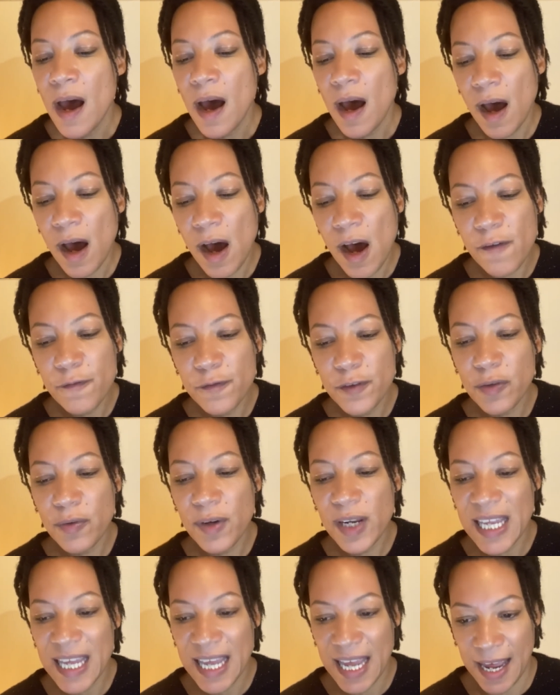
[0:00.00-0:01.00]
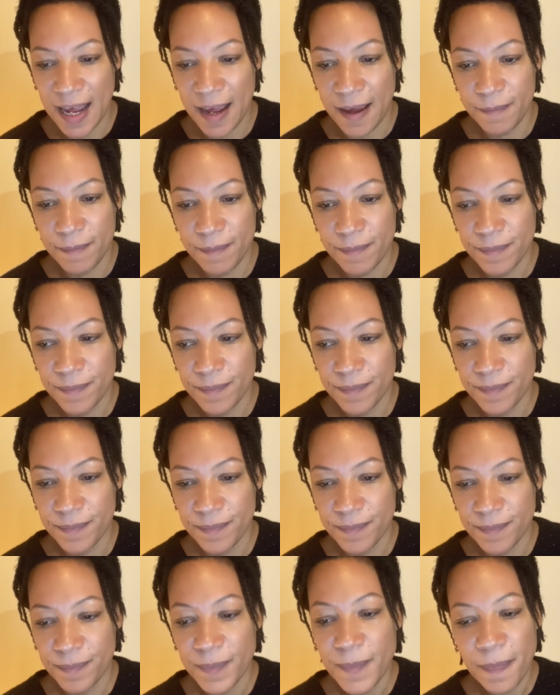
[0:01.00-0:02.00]
After a year,
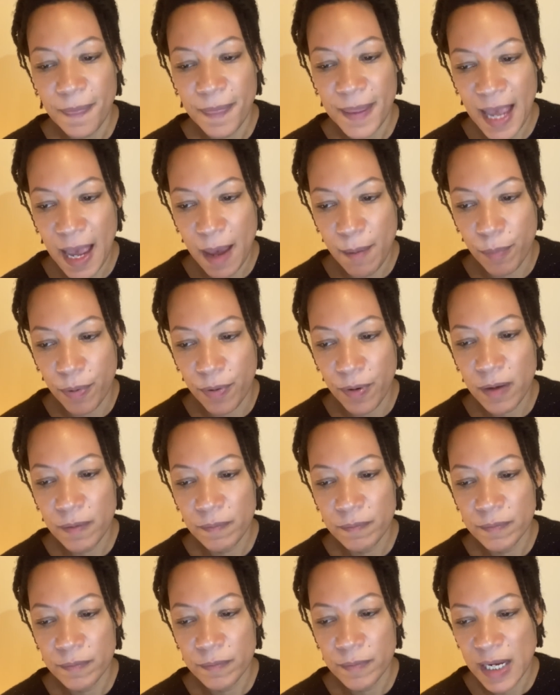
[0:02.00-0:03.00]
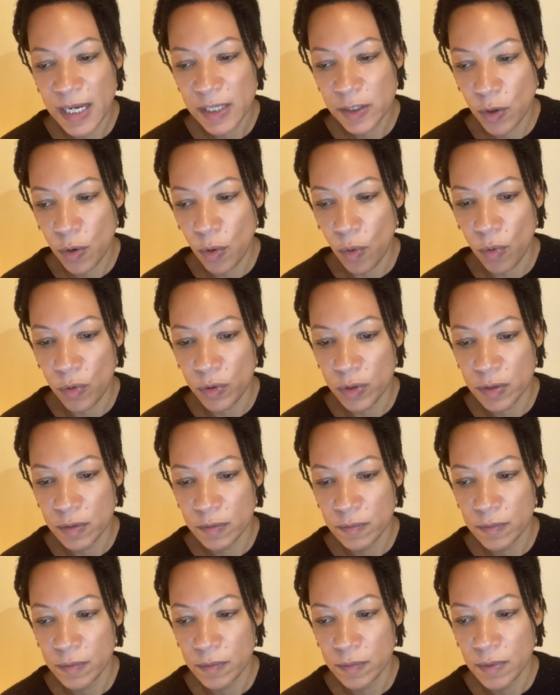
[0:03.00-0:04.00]
the emperor, his court,
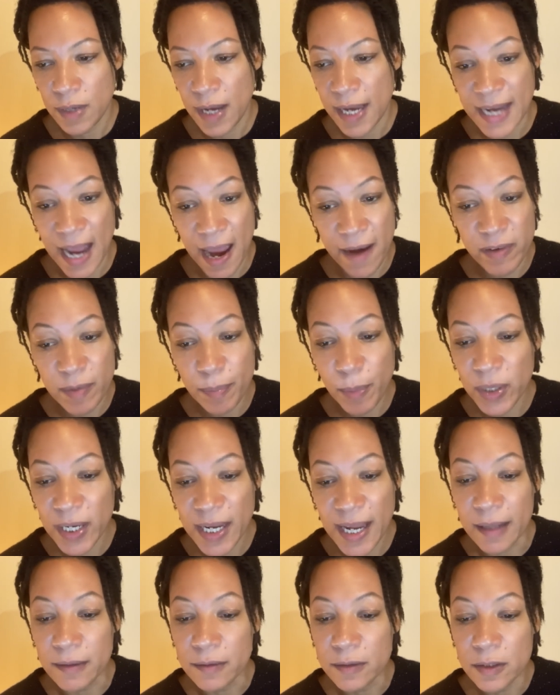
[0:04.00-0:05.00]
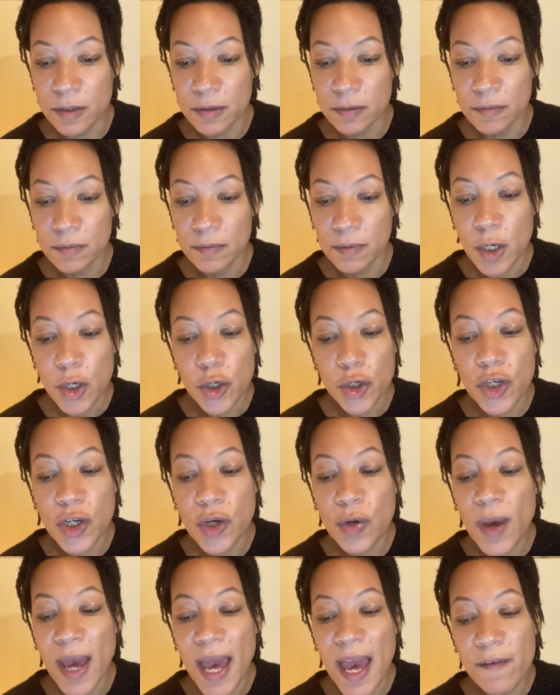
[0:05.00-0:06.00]
and everybody else
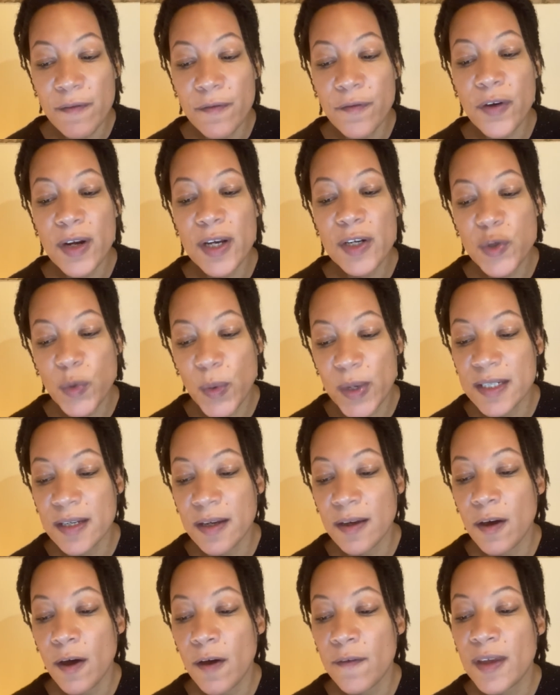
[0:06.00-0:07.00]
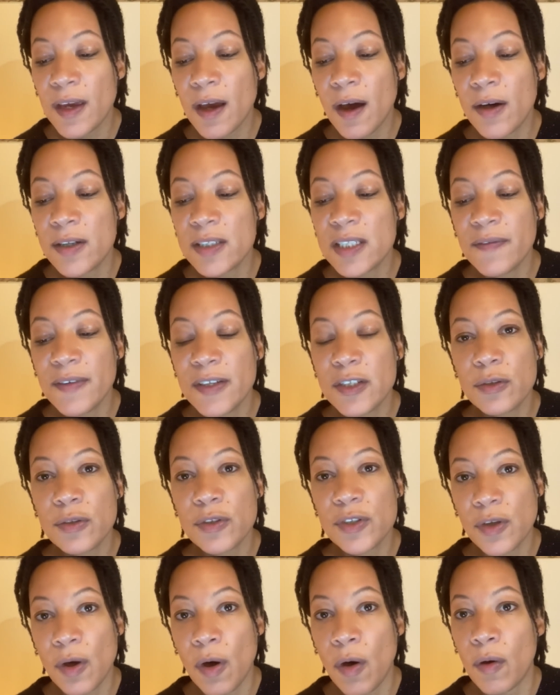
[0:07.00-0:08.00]
knew every twitter of the artificial
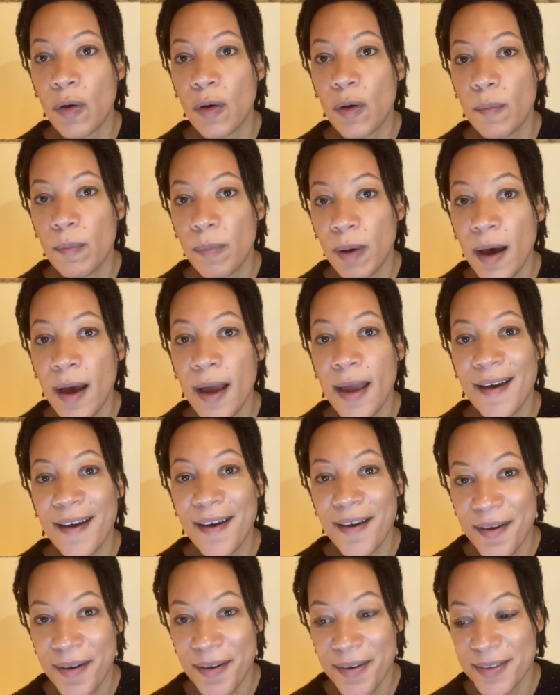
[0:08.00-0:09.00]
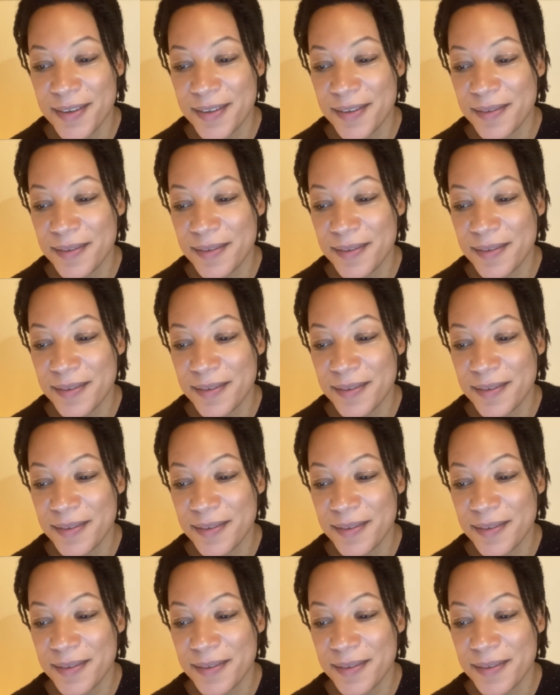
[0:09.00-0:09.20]
song by heart.